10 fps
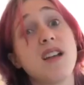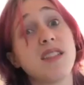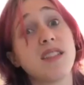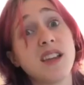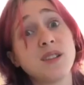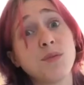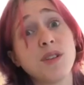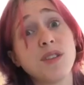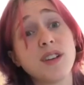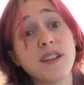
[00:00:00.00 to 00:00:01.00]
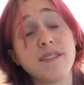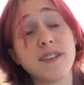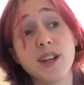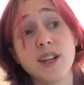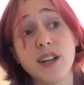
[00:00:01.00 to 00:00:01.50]
Things weren't looking
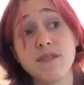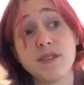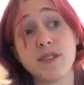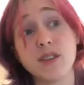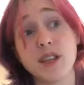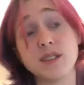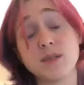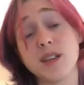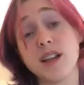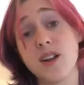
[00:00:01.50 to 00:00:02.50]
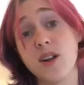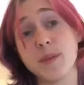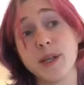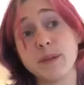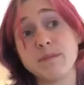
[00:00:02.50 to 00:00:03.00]
very good for the Israelite
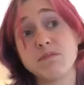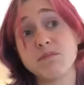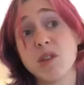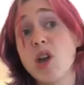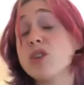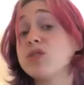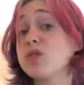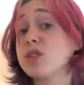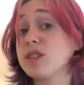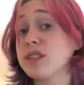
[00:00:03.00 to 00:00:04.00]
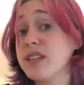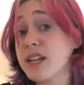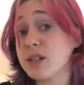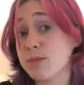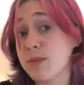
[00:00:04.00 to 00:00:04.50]
army. So their
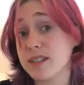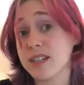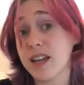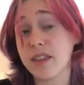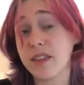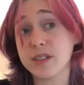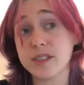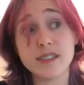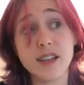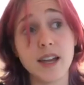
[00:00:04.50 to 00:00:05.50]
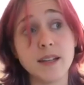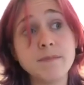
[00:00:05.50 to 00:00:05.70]
leaders met together and said,